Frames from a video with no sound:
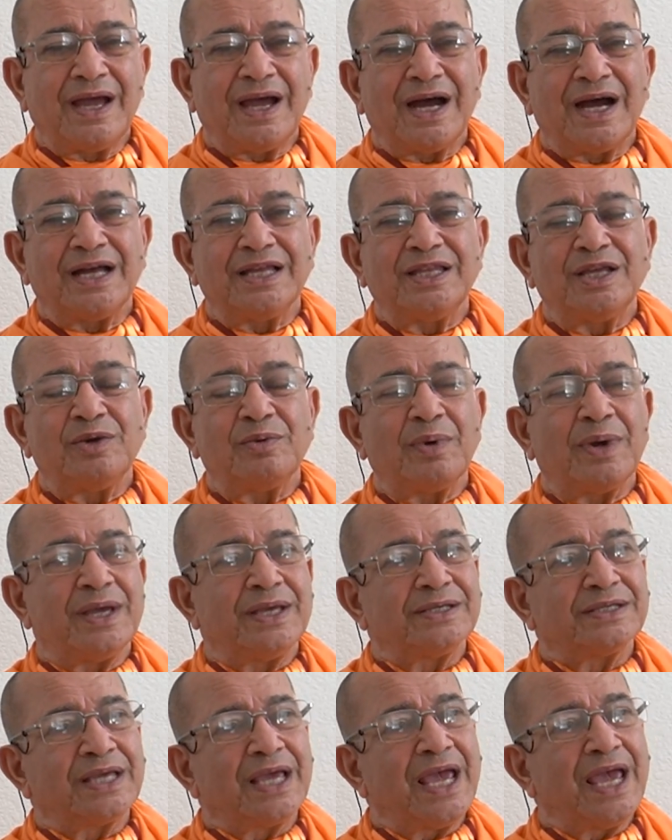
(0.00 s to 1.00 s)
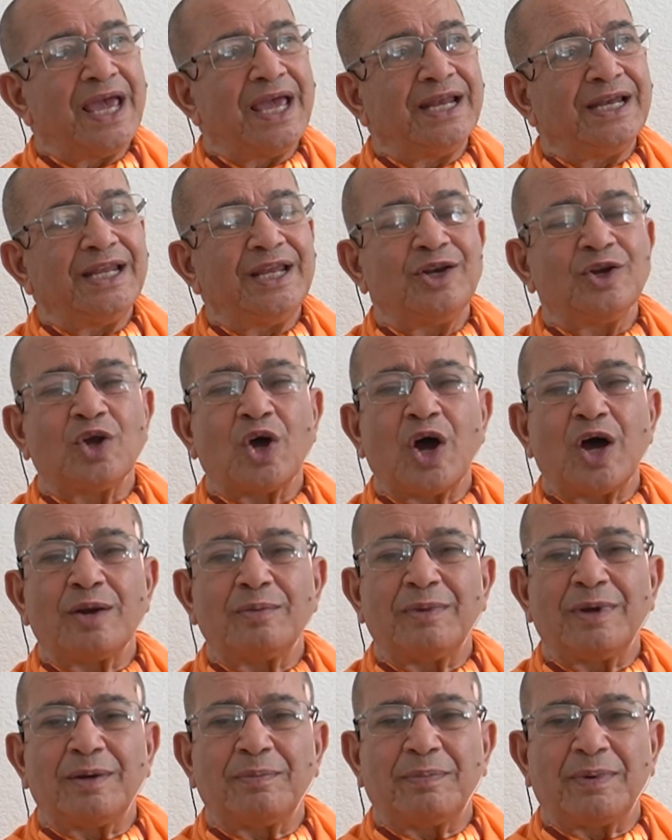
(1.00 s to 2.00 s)
Otherwise, any
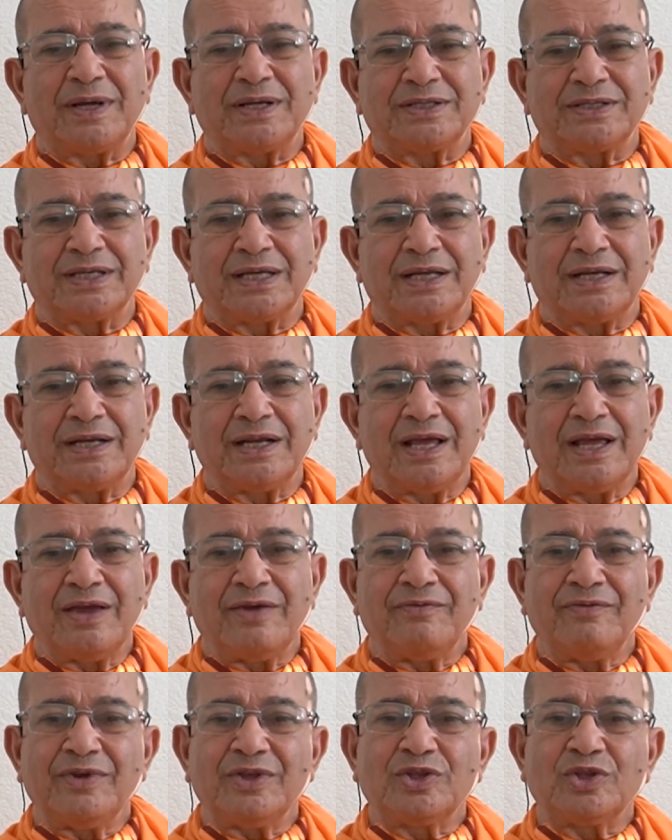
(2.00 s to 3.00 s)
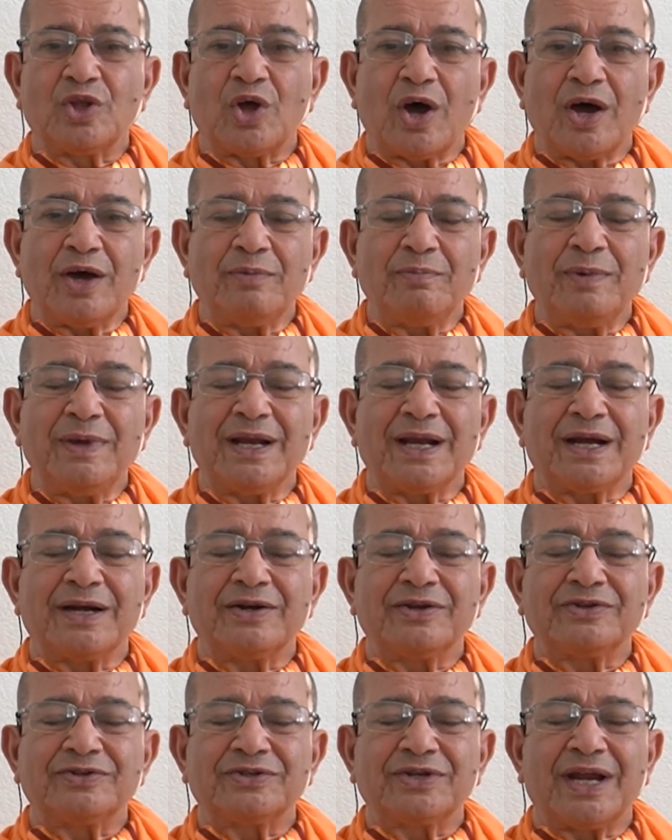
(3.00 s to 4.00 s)
normal person with normal
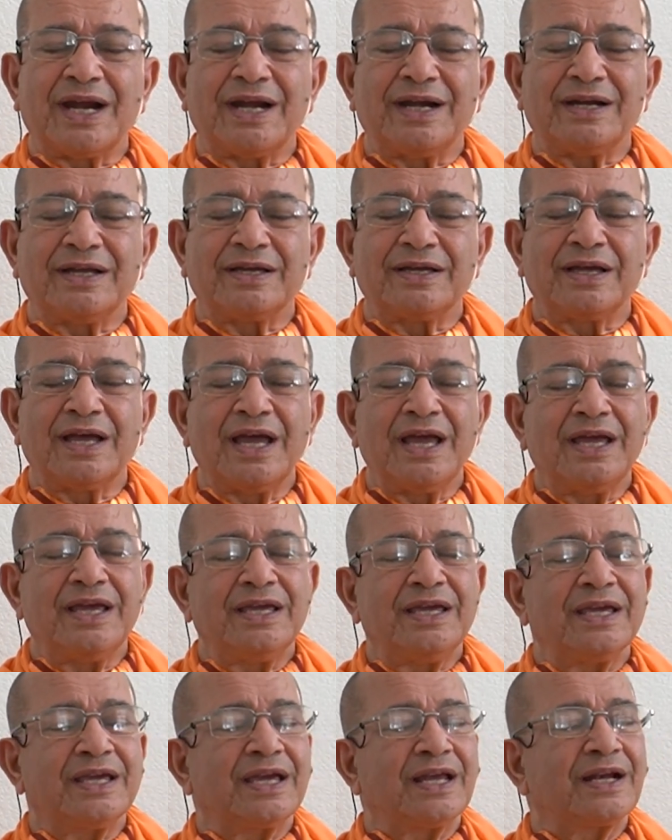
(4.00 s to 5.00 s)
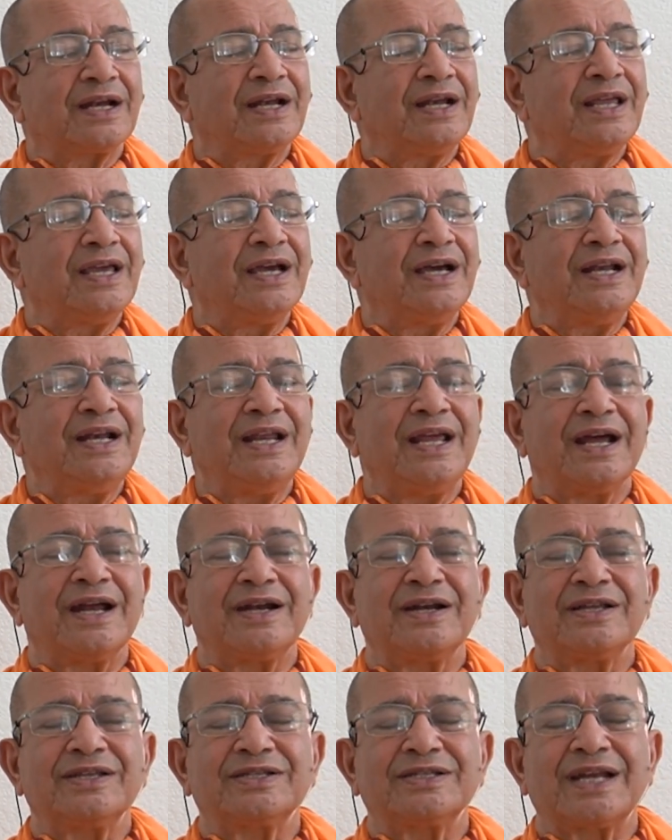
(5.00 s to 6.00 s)
understanding, he can clearly
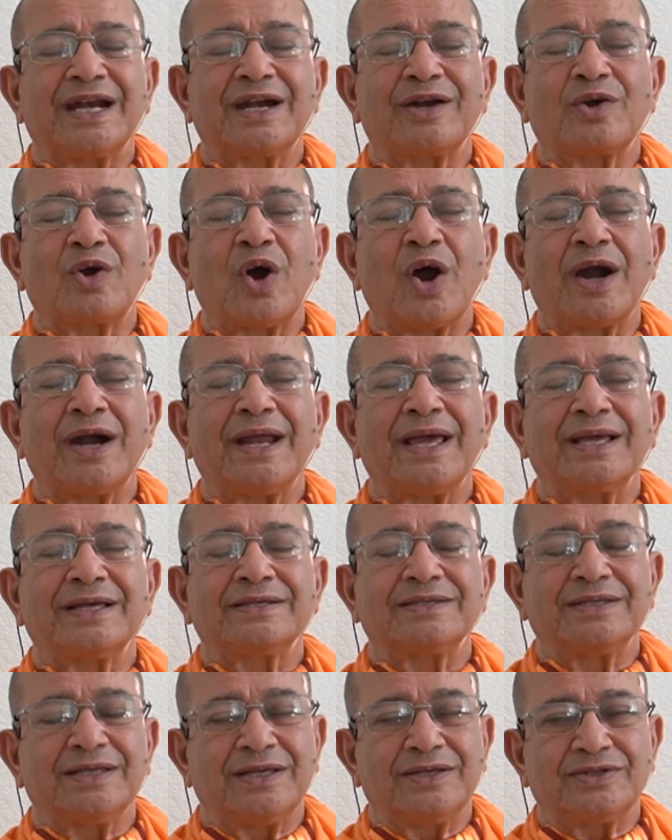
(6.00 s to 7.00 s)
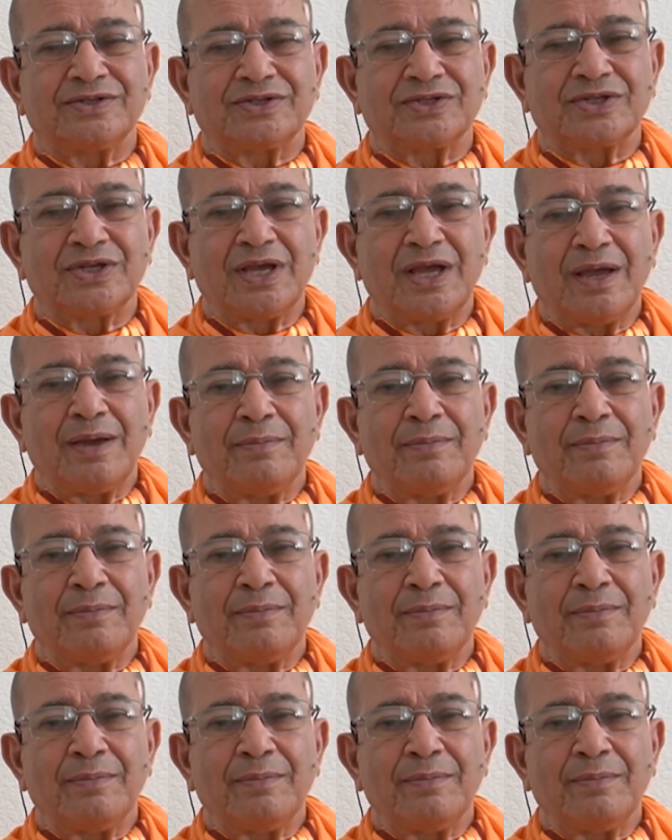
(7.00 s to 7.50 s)
understand God exists,